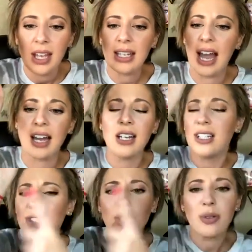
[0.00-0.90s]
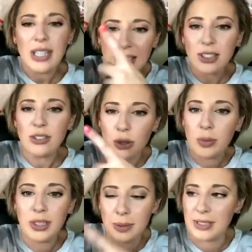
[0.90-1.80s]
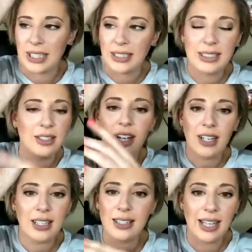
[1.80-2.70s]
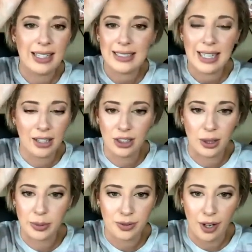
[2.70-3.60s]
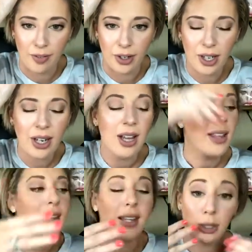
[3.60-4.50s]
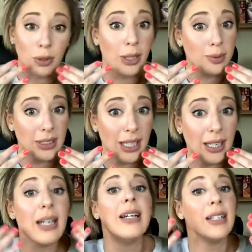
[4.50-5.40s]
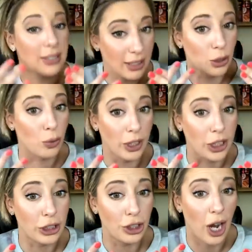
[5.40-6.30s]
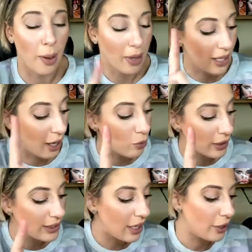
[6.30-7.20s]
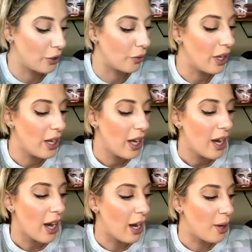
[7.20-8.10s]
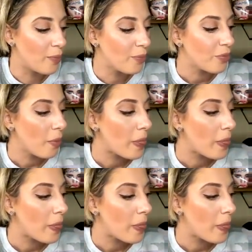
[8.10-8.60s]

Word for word: Yeah, so these are normal lipsticks. They're not going to, like, stay on your lips forever. The liquid lipstick does a really good job. And I will tell you, um,